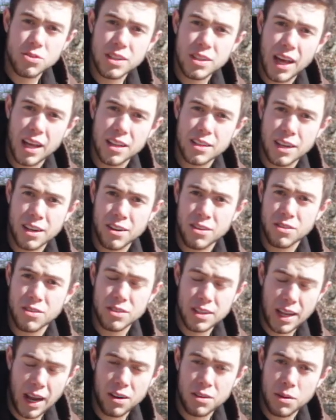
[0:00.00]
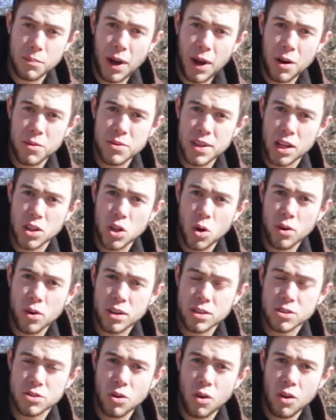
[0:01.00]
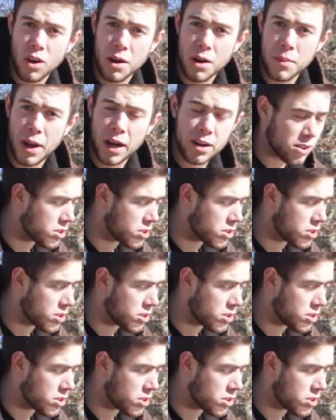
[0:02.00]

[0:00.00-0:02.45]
to that down the bottom where that lower control arm mount